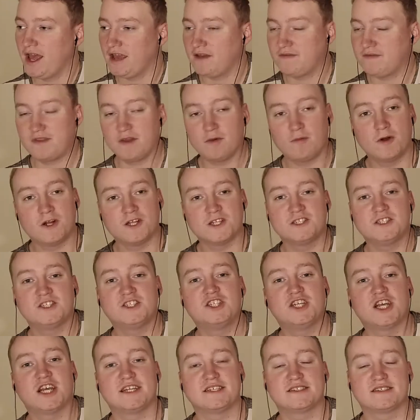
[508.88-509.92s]
if they wanted to
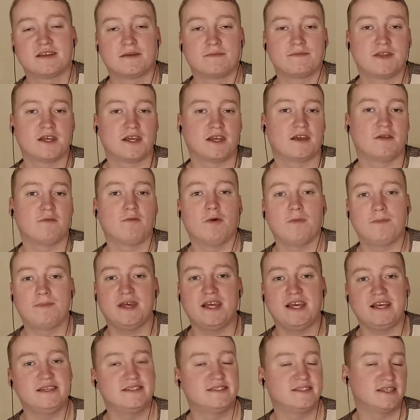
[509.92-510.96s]
change something, it would be
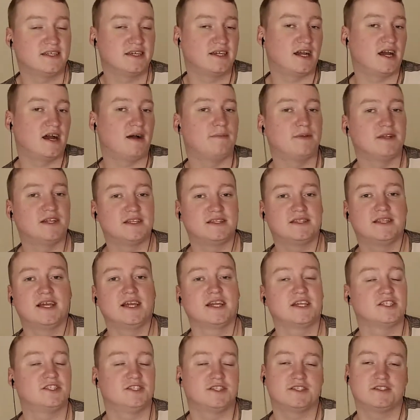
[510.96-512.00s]
easy to copy the
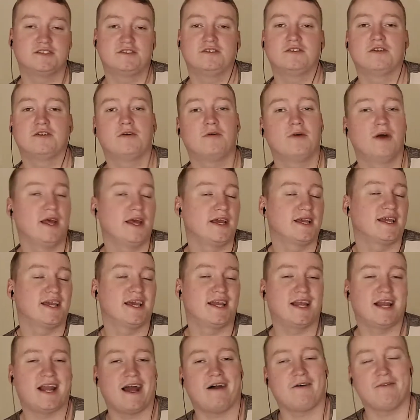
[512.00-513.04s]
thing and just, you know, get
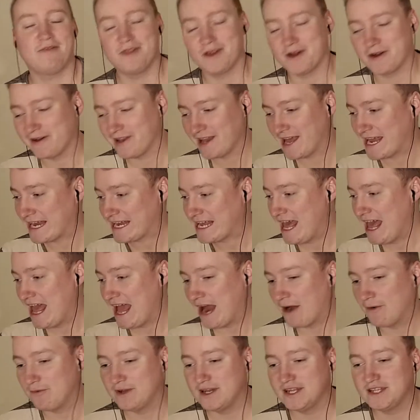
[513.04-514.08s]
it out there. Like,
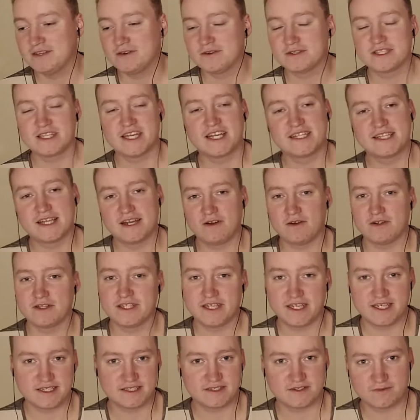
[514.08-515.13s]
I really don't think that all
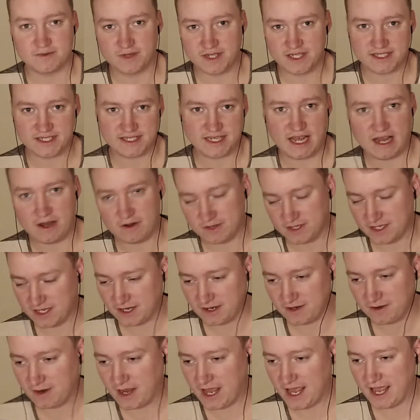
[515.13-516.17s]
the history is out
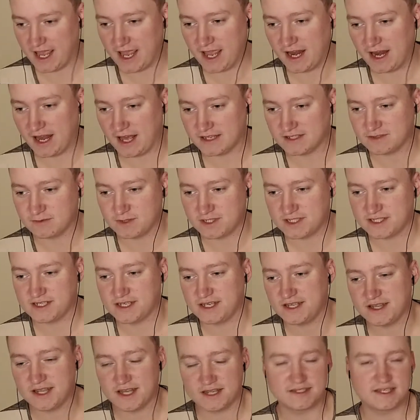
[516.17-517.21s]
there. And as we
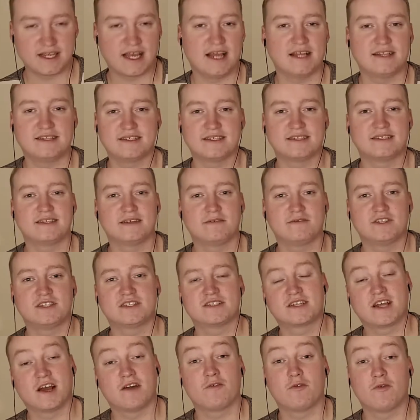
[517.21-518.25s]
see that scientists, they've
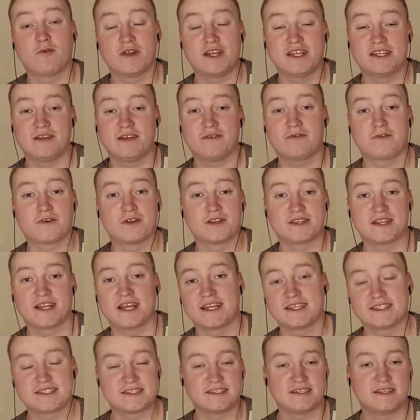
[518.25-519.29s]
discovered different
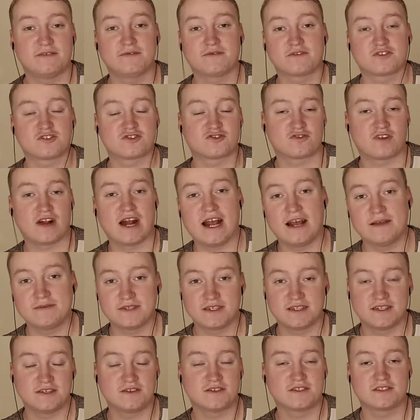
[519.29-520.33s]
things in different tribes,
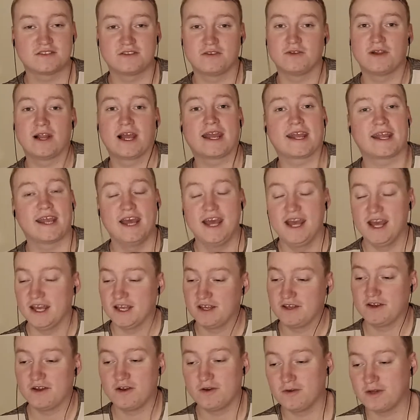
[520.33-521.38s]
and there's no, like,
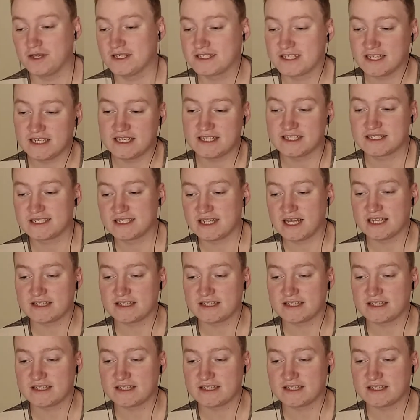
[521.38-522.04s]
you know, it's